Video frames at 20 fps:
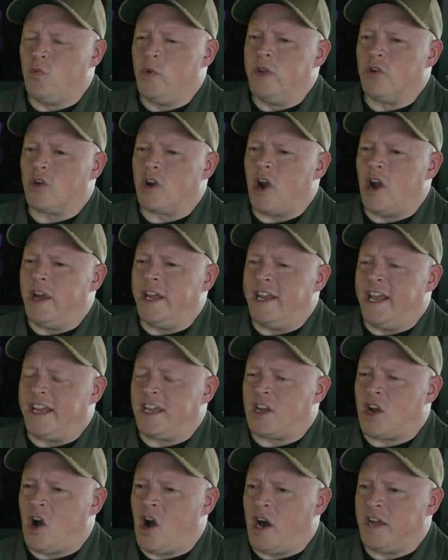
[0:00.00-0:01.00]
We are in a
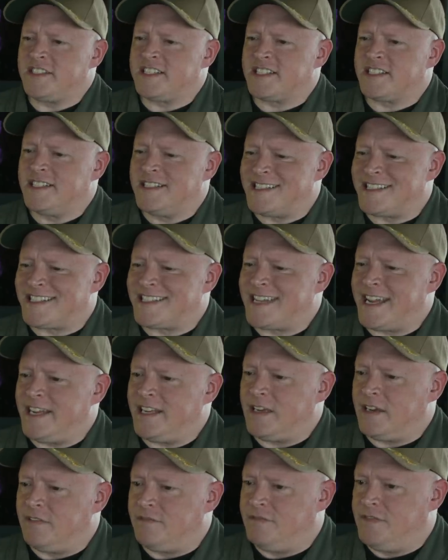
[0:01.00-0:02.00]
constant
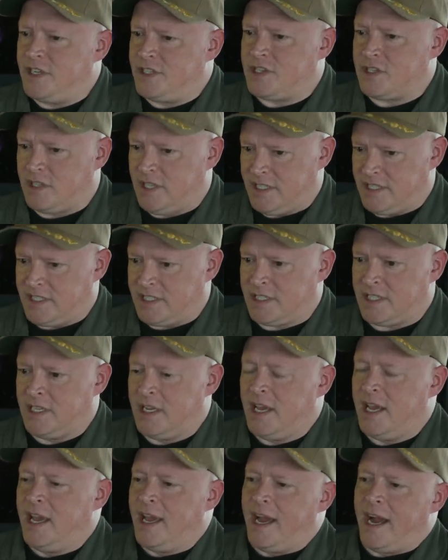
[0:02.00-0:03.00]
state of vigilance.
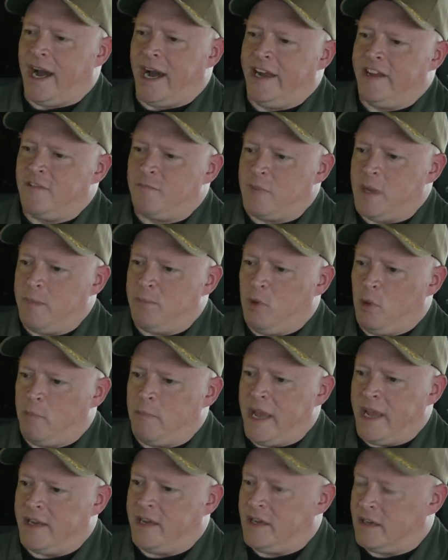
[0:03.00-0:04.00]
I have people
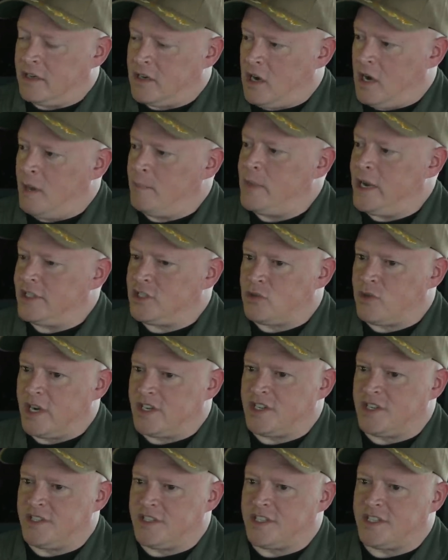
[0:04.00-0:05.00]
manning our combat
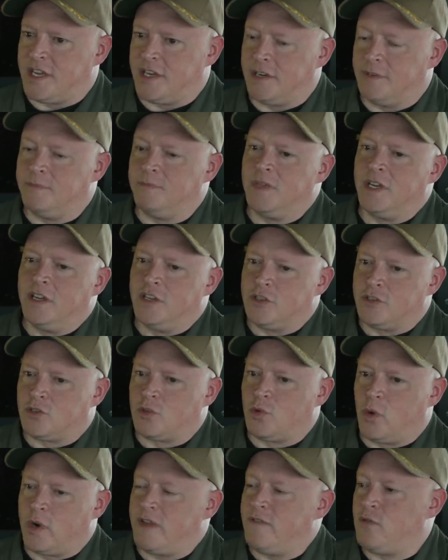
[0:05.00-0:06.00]
direction center
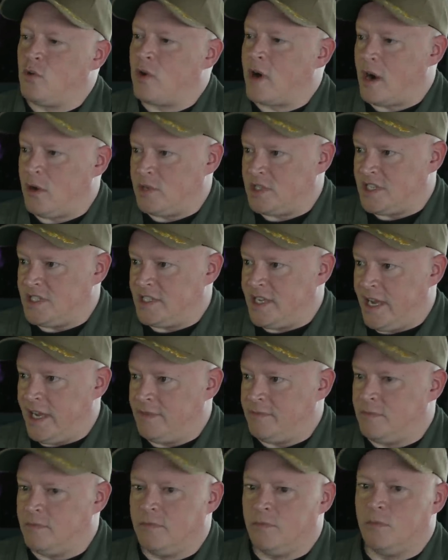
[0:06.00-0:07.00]
24 hours a day.
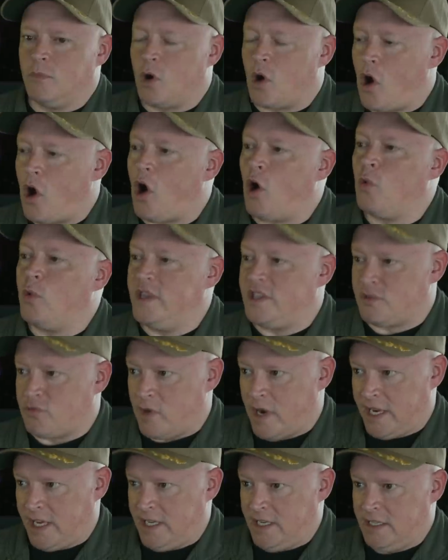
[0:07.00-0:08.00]
We're always
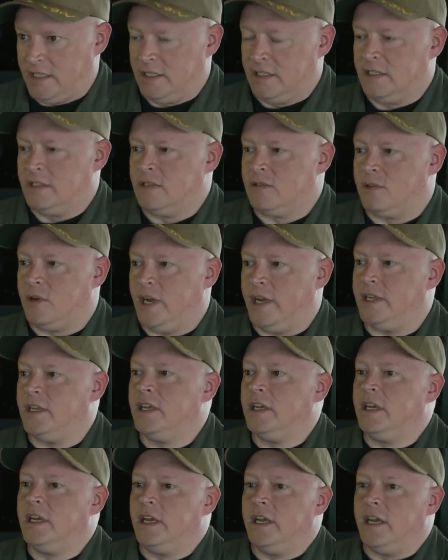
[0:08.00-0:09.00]
ready, right?
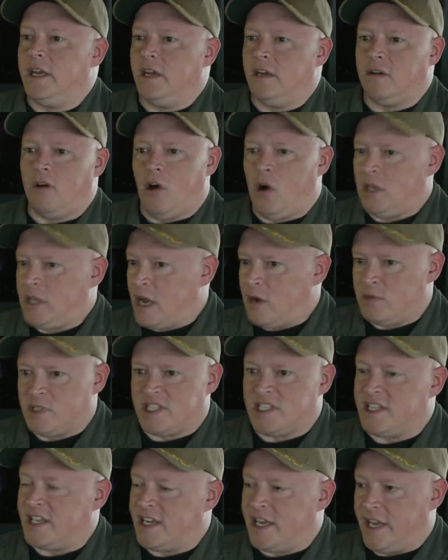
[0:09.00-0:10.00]
All
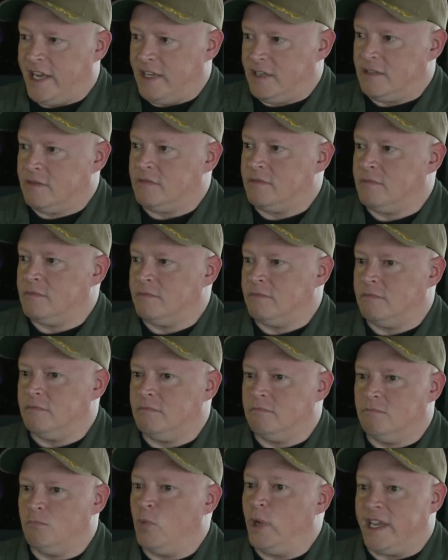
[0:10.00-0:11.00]
hours of the night,
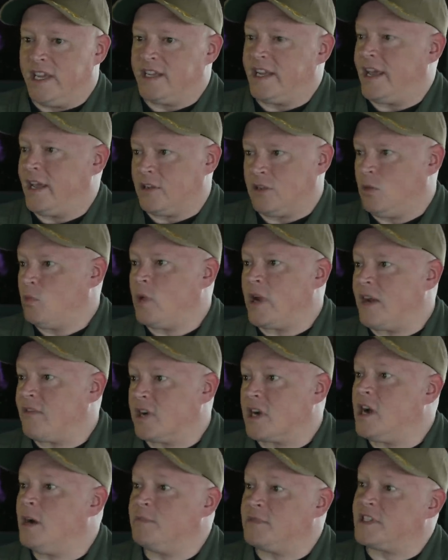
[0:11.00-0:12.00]
we can handle
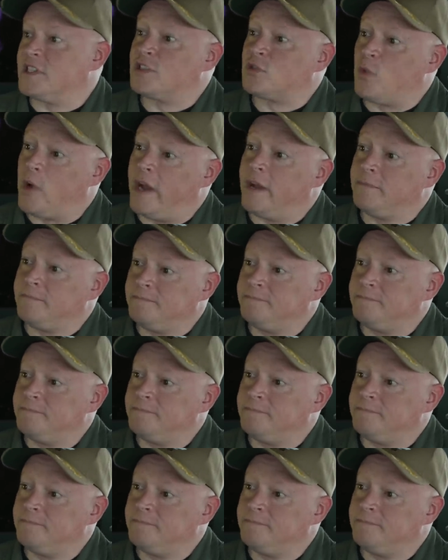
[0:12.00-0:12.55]
whatever comes this way.